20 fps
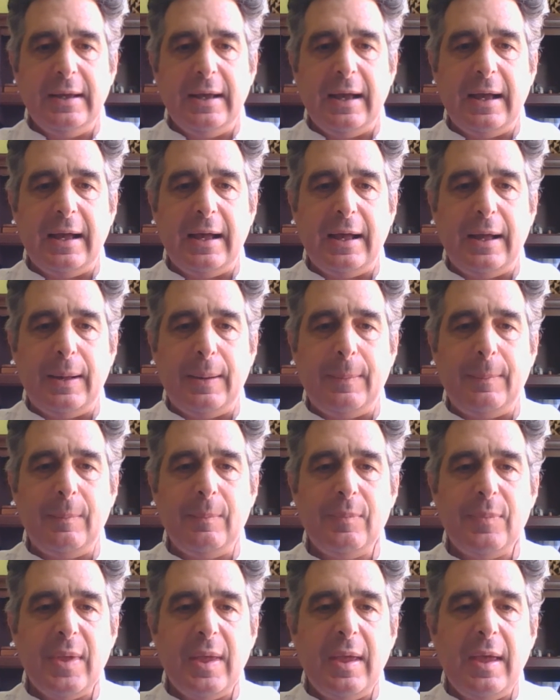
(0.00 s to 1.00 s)

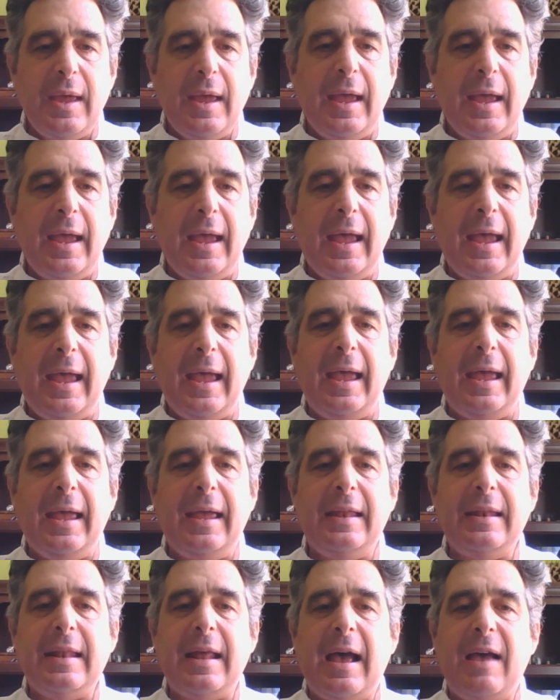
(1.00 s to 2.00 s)
Um, and